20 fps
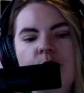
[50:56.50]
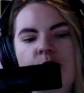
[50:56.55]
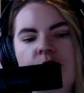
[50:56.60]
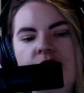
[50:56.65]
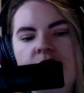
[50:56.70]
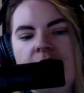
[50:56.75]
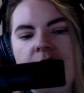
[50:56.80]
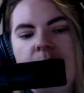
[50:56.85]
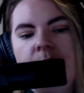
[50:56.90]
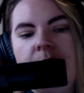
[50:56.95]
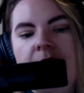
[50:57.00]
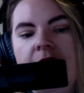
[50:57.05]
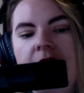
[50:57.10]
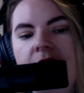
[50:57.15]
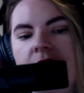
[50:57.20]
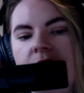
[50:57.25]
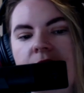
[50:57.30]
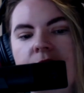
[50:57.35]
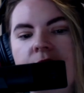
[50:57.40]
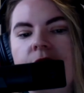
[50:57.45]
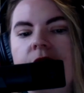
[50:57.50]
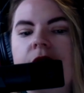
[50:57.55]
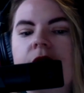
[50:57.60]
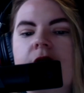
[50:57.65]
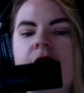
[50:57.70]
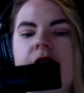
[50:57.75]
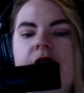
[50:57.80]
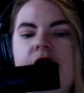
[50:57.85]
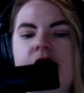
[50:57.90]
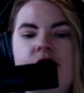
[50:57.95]
which had been
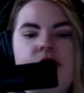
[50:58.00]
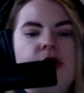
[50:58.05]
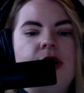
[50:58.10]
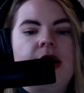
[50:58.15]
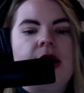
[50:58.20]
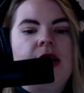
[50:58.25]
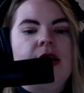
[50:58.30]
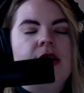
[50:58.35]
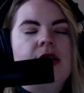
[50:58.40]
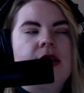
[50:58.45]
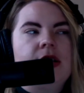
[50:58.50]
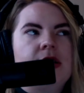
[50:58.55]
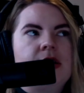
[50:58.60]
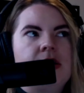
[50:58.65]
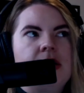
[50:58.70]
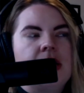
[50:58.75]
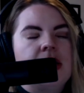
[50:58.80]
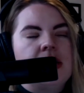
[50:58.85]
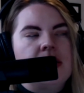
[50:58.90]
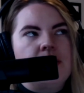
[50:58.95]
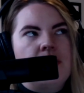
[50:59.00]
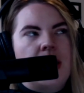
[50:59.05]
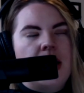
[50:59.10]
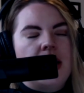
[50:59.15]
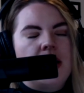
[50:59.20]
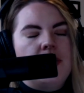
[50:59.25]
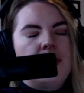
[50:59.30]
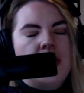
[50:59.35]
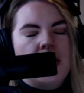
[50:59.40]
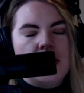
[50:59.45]
severely strained since
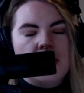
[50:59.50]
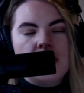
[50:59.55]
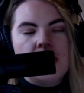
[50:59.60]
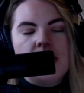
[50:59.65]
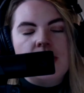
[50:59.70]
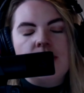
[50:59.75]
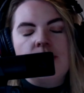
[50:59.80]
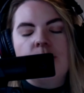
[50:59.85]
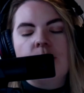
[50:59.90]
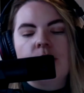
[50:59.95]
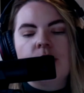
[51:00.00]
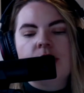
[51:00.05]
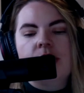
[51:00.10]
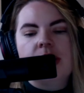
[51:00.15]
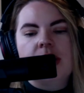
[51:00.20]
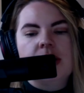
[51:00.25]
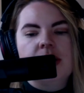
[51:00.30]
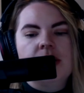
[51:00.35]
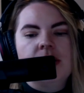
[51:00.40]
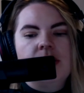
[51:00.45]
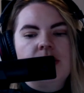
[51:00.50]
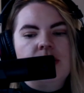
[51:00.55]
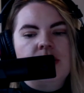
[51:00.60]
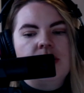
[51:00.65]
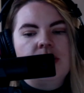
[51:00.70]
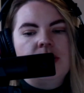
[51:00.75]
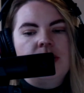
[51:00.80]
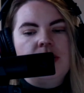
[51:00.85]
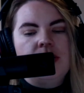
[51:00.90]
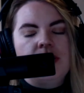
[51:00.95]
my parents' divorce in
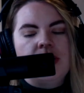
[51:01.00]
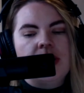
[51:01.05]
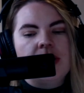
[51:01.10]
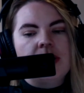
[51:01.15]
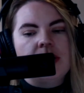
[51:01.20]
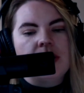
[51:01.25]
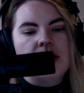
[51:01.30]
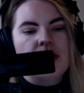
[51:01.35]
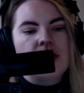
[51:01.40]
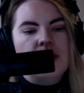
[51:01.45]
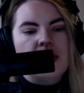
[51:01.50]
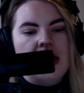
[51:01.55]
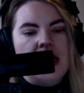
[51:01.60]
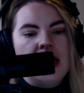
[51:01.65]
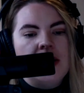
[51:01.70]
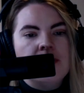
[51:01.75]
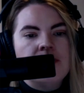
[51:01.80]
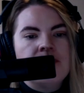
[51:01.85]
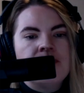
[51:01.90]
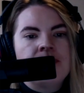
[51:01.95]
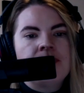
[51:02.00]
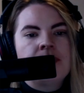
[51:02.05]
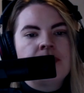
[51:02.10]
2003.